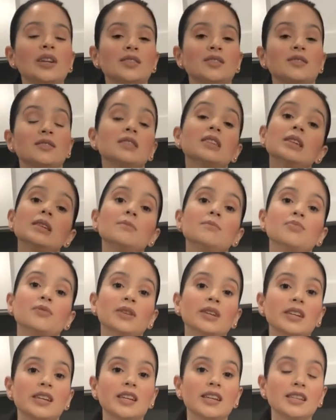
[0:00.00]
I just keep
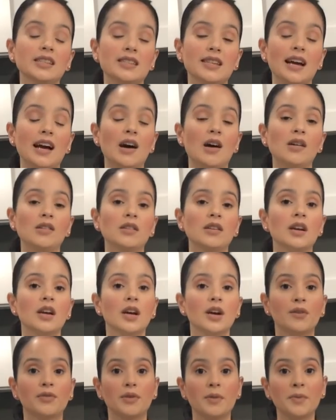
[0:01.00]
bringing it down
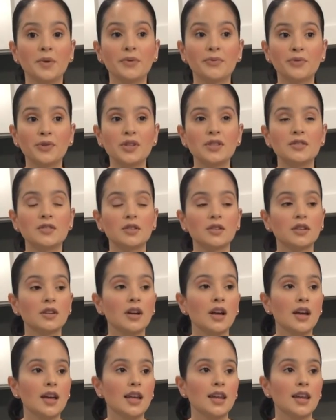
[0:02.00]
from the freezer.